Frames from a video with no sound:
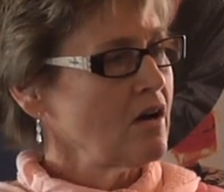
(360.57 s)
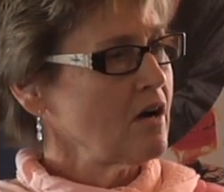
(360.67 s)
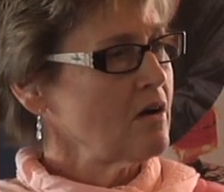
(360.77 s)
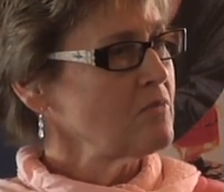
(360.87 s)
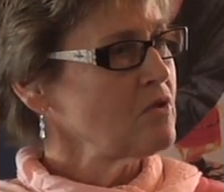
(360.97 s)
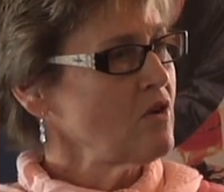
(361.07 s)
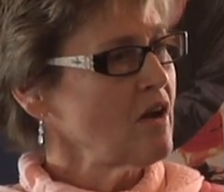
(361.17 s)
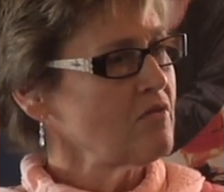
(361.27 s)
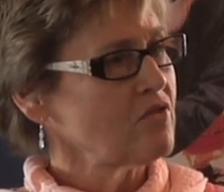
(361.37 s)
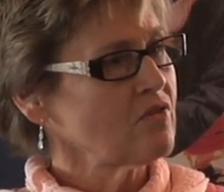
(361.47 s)
um, you
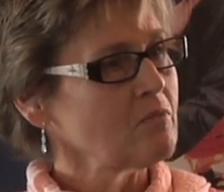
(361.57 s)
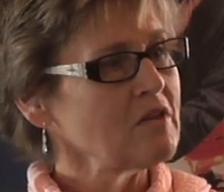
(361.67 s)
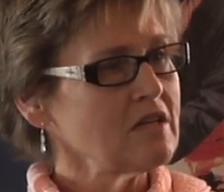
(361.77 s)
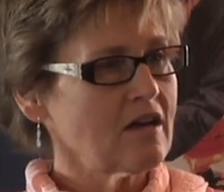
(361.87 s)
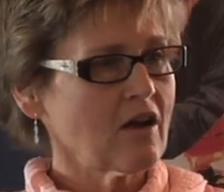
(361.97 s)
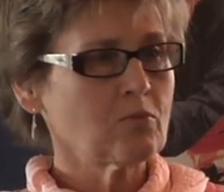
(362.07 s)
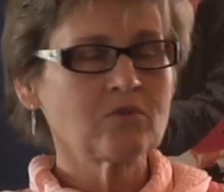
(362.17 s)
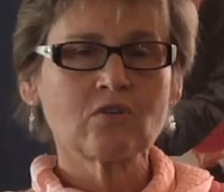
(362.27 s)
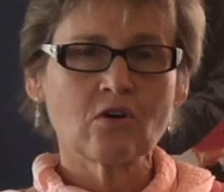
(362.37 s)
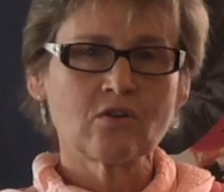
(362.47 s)
have somebody to
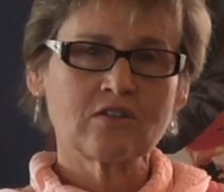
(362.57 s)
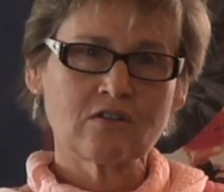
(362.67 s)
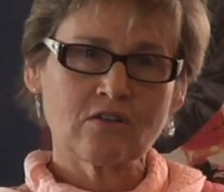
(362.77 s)
help you go into